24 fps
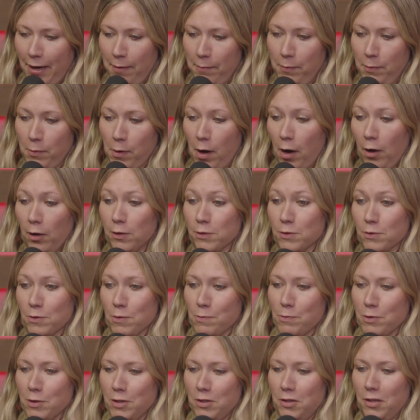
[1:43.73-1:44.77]
I'm also
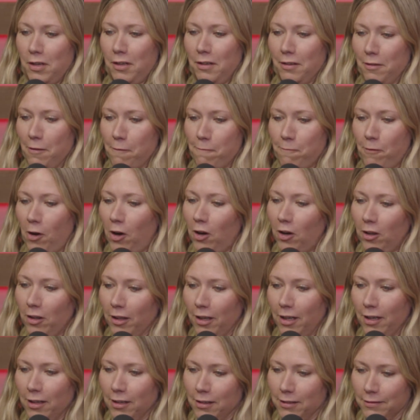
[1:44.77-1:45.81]
appreciating the fall
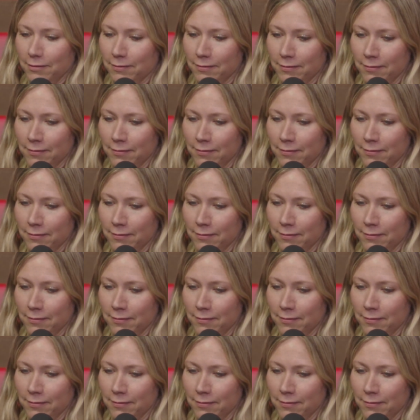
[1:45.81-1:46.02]
air.